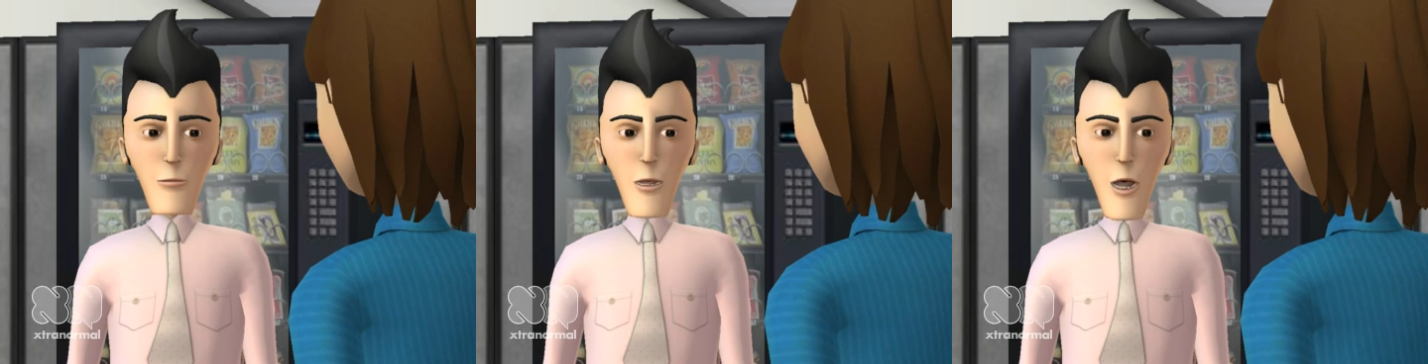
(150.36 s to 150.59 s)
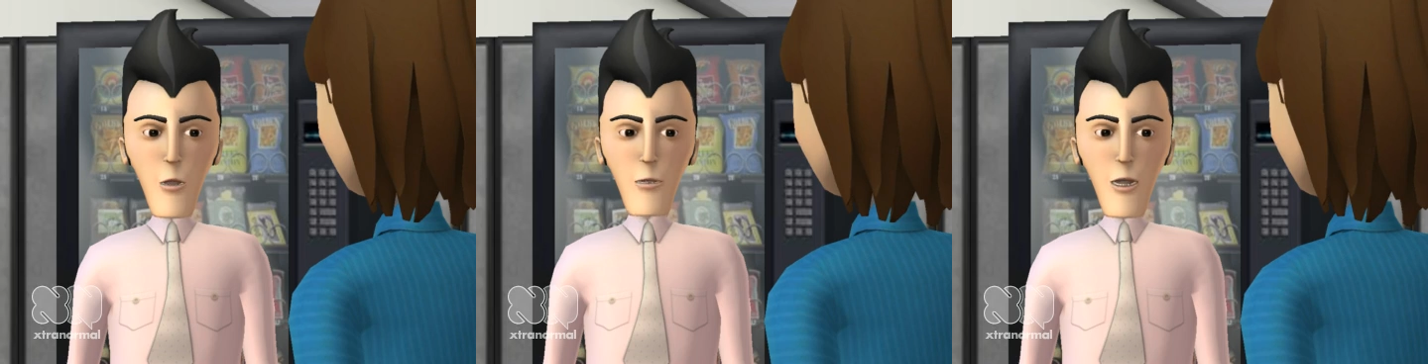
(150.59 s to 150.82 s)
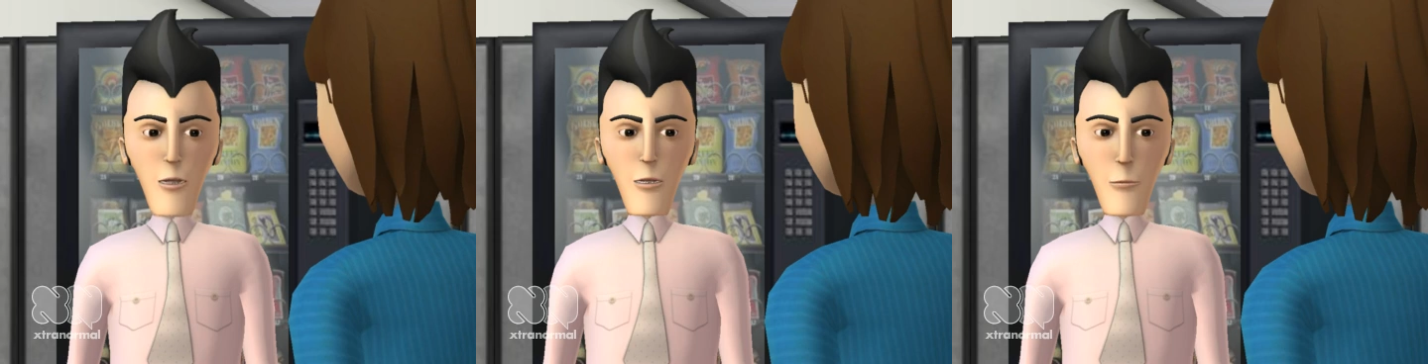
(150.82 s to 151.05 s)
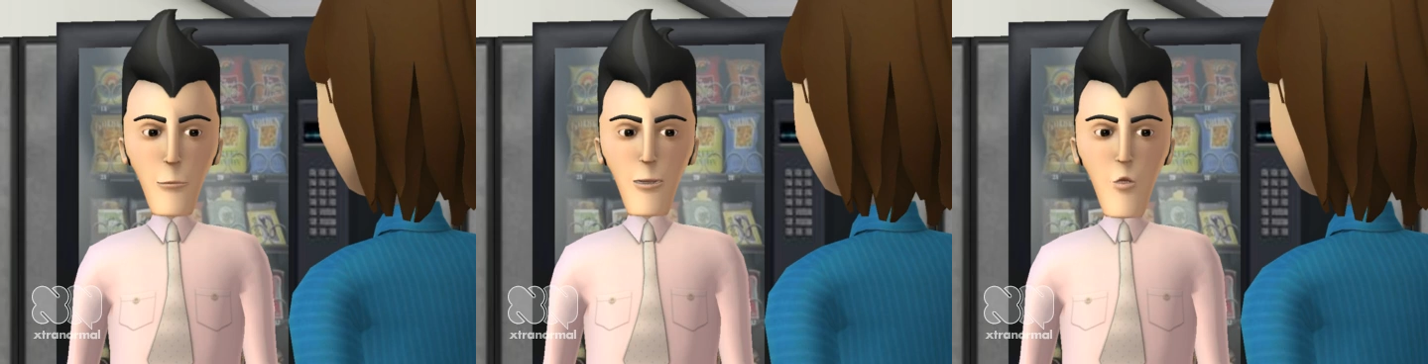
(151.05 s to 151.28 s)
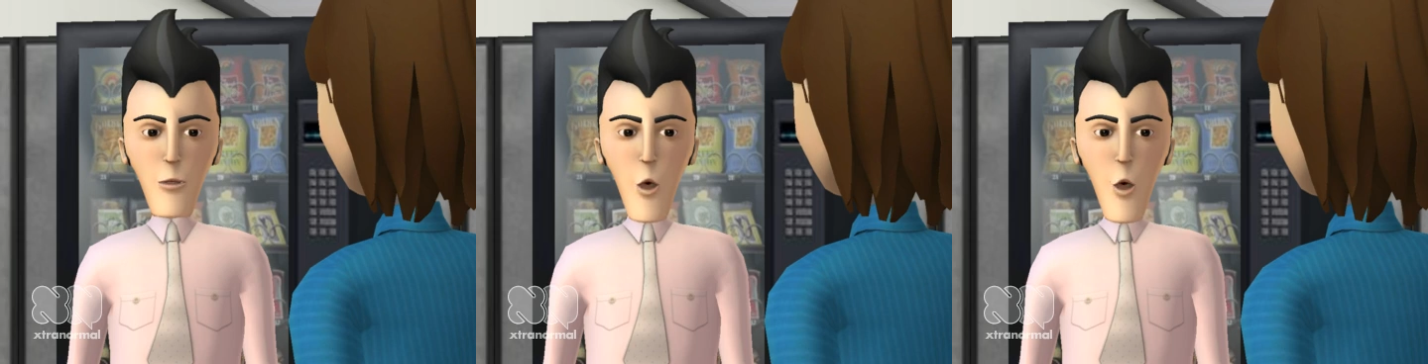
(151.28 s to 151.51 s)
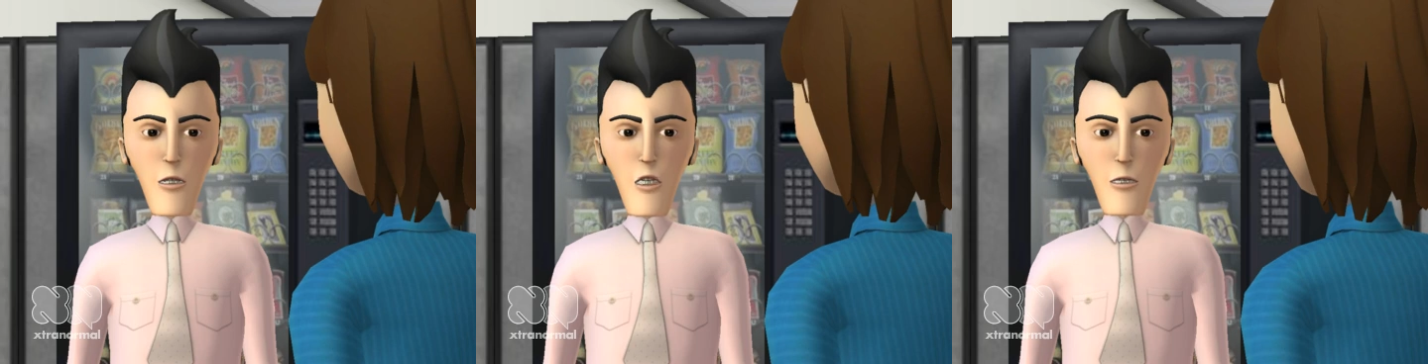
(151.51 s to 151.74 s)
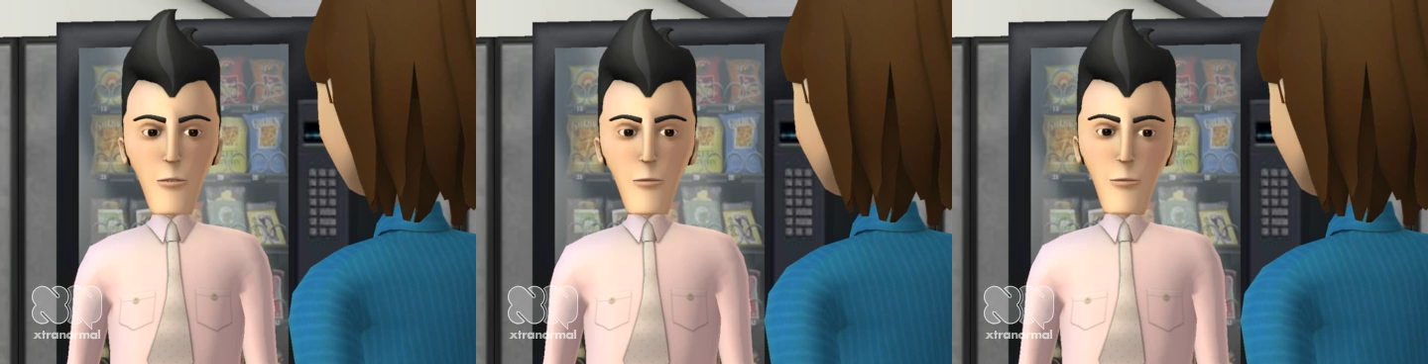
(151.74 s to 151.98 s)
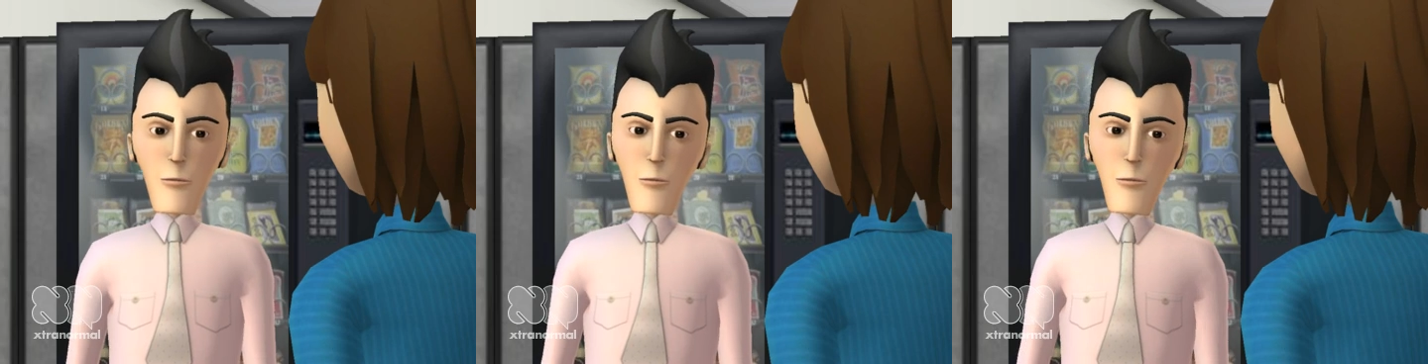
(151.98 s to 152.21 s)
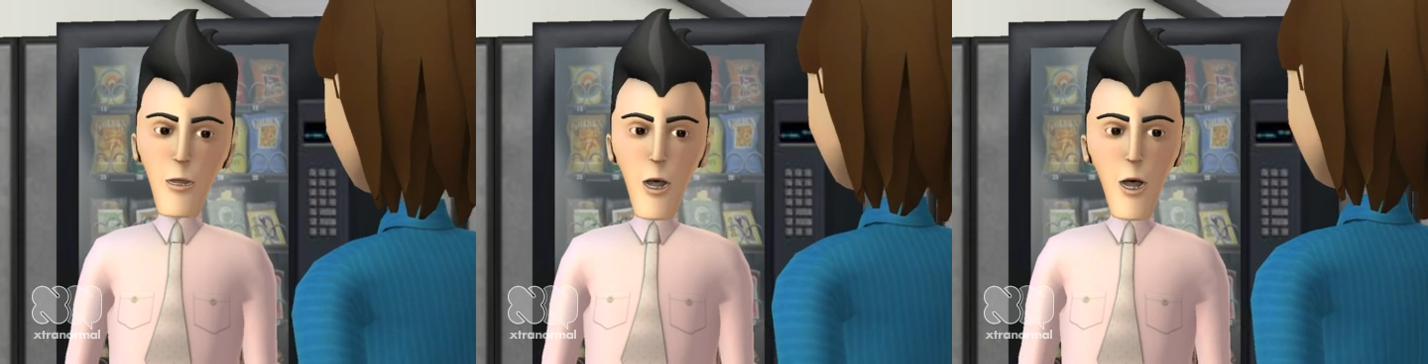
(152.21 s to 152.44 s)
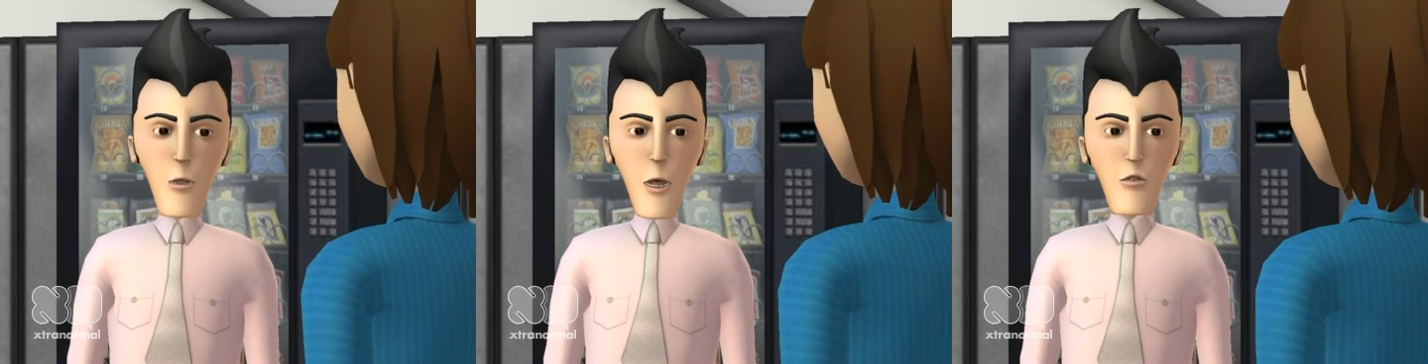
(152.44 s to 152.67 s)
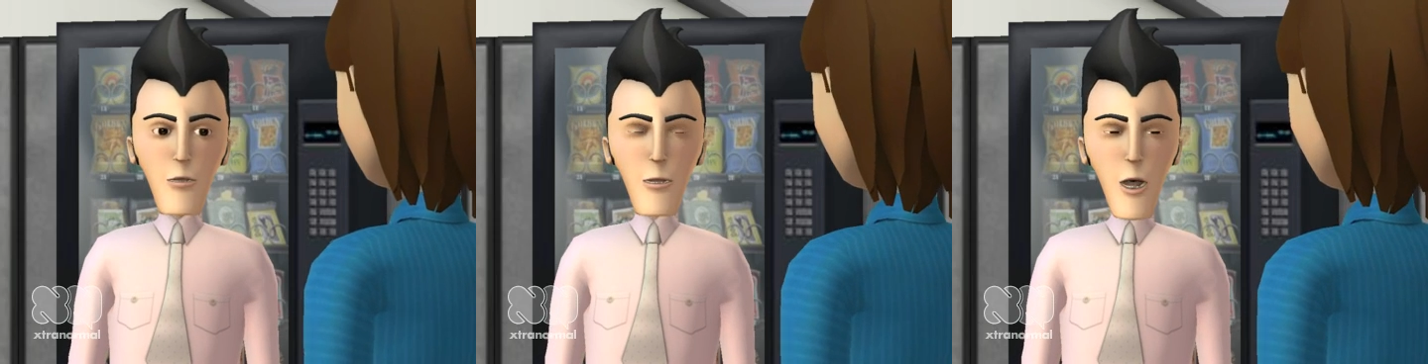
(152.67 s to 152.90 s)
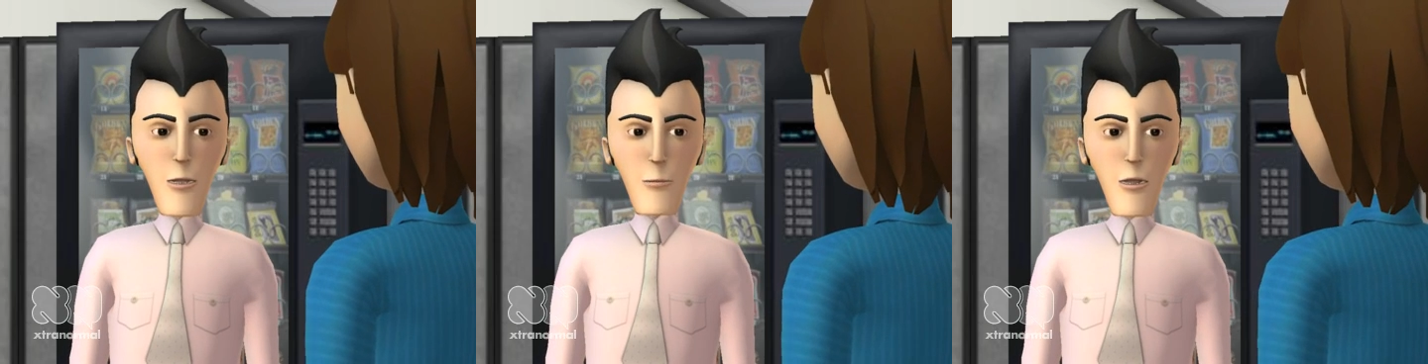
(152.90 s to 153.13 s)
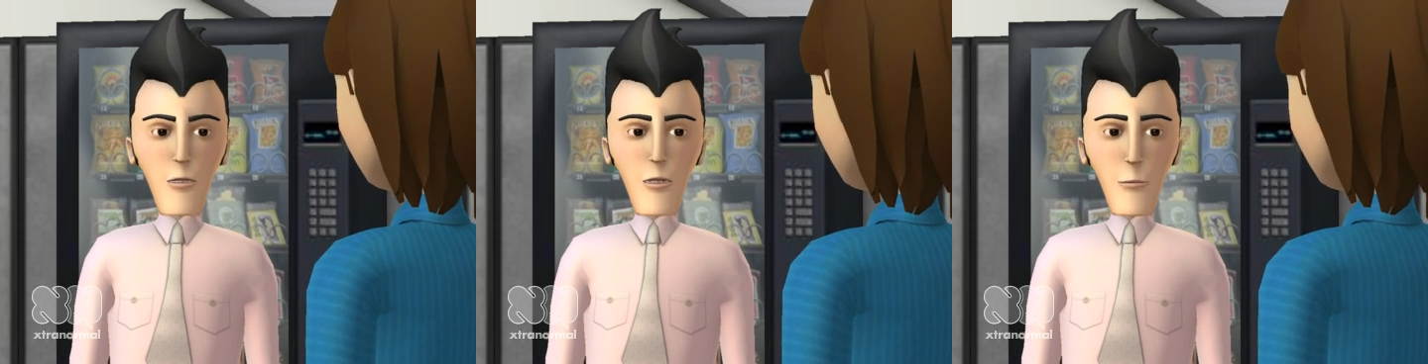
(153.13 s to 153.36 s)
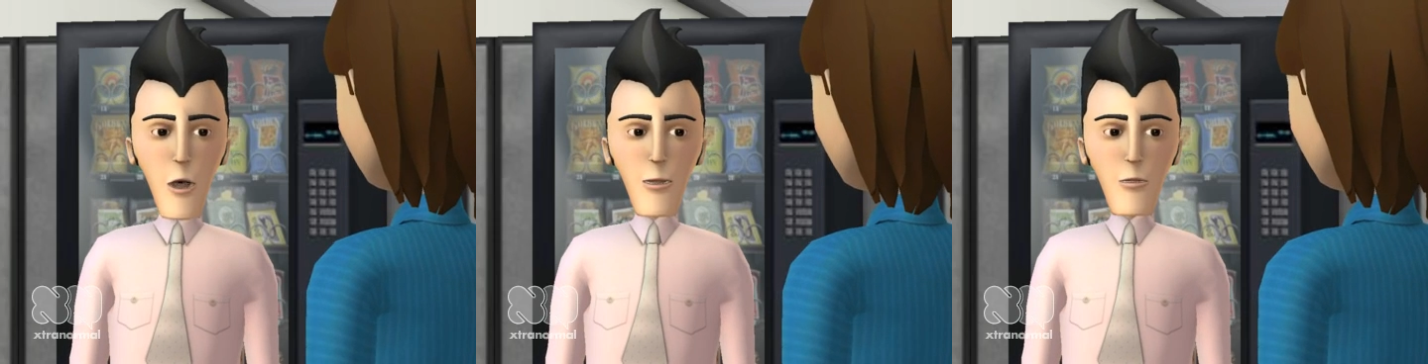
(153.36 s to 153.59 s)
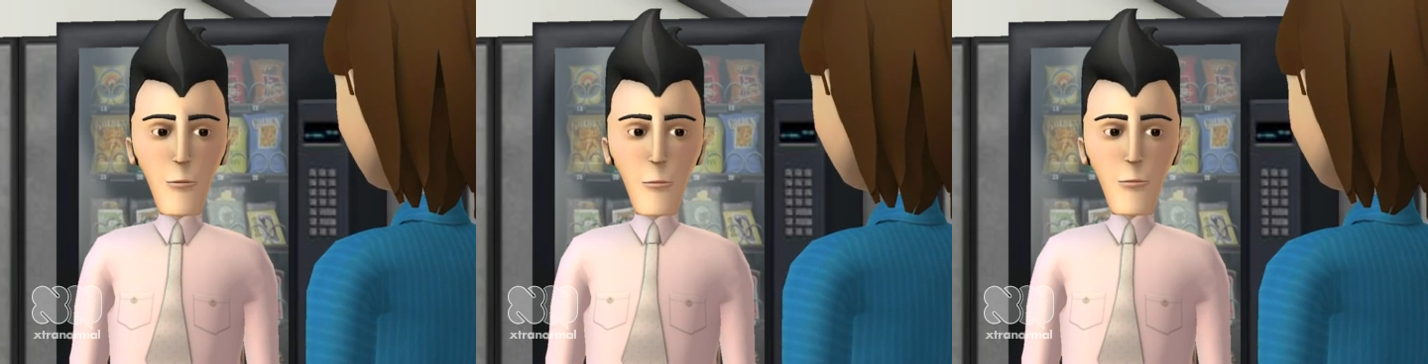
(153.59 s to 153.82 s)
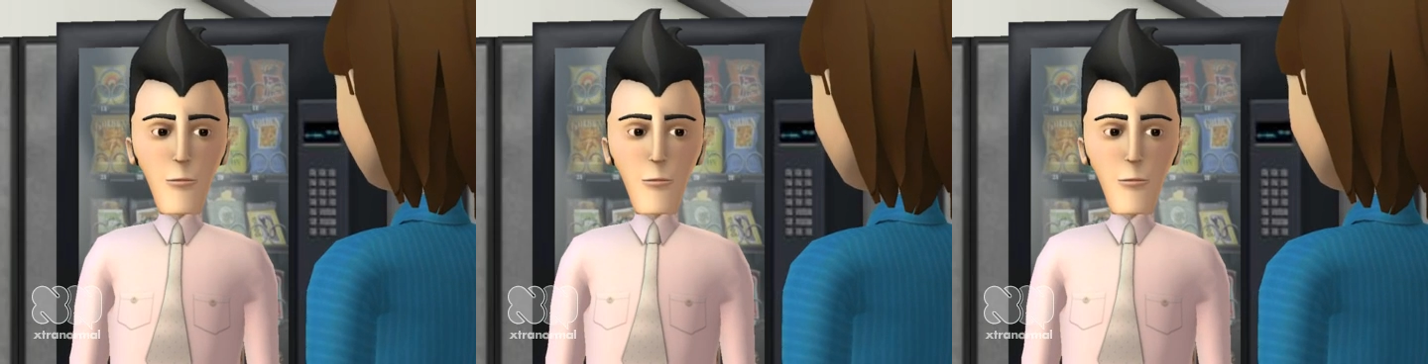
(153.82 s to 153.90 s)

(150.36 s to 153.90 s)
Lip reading: I hate computers. I have nightmares about them.